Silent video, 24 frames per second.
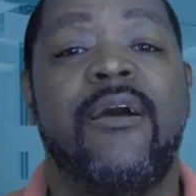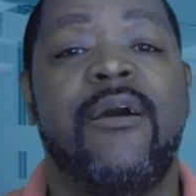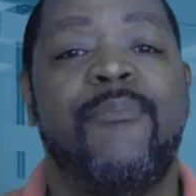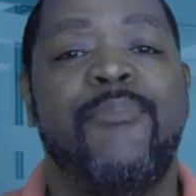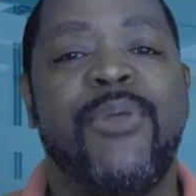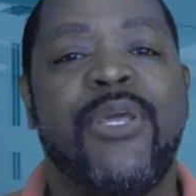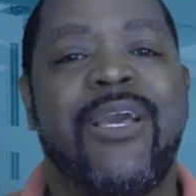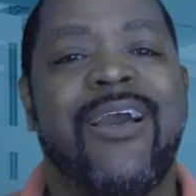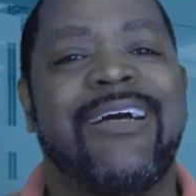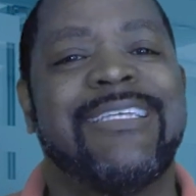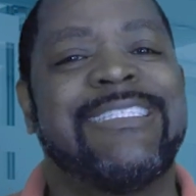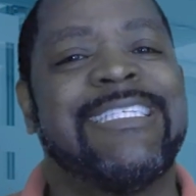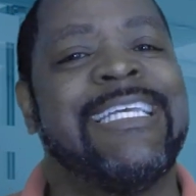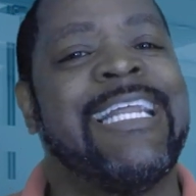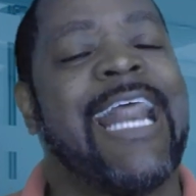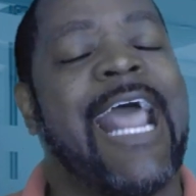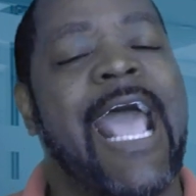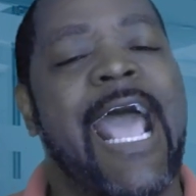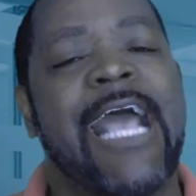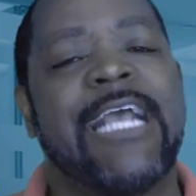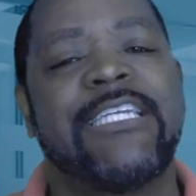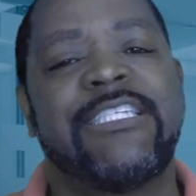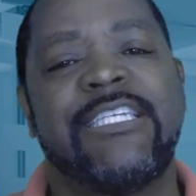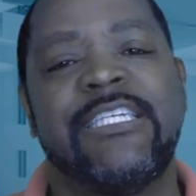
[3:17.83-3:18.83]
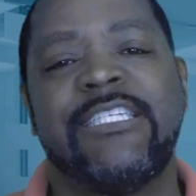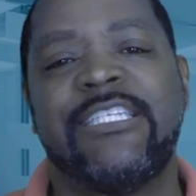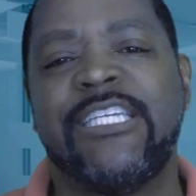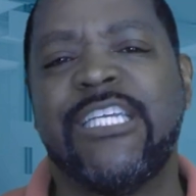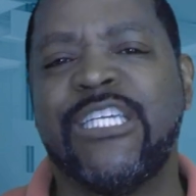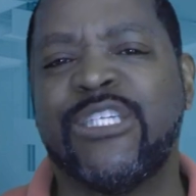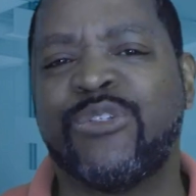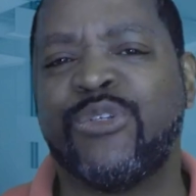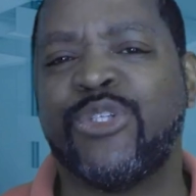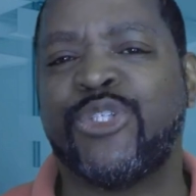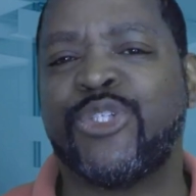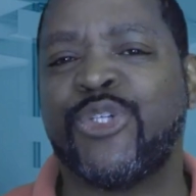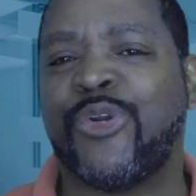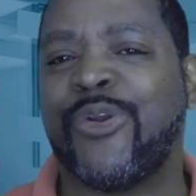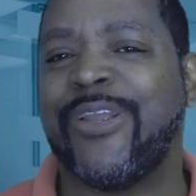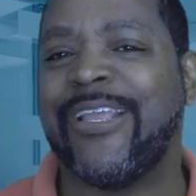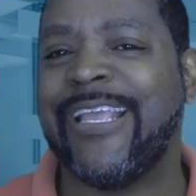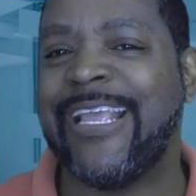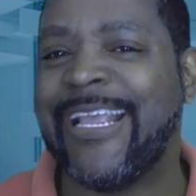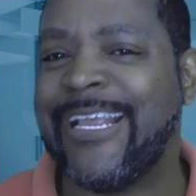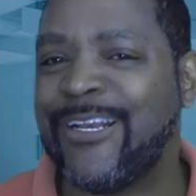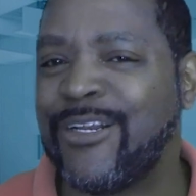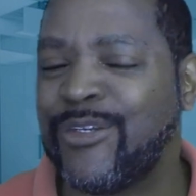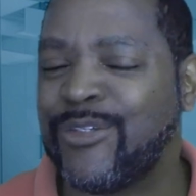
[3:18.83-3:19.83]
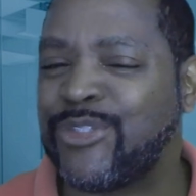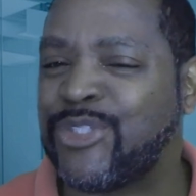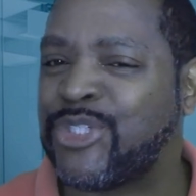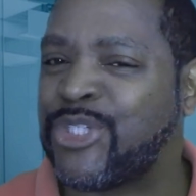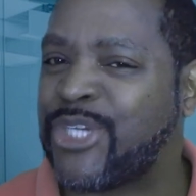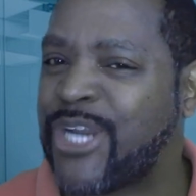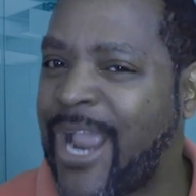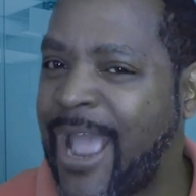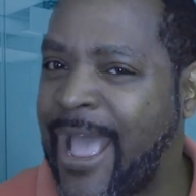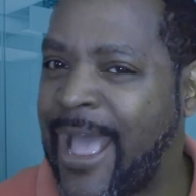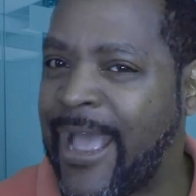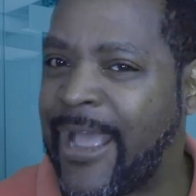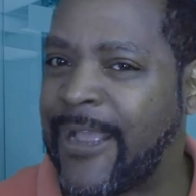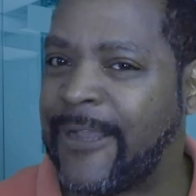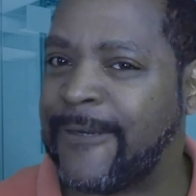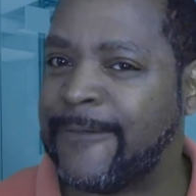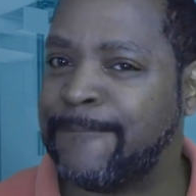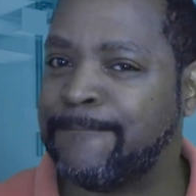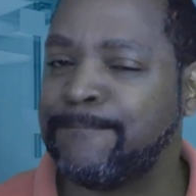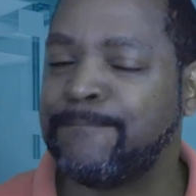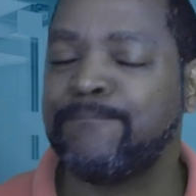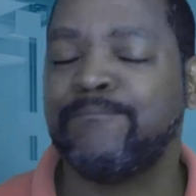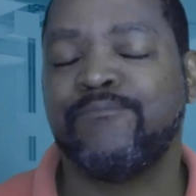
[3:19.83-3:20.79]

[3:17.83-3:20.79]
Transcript: because it actually deals with your inner child.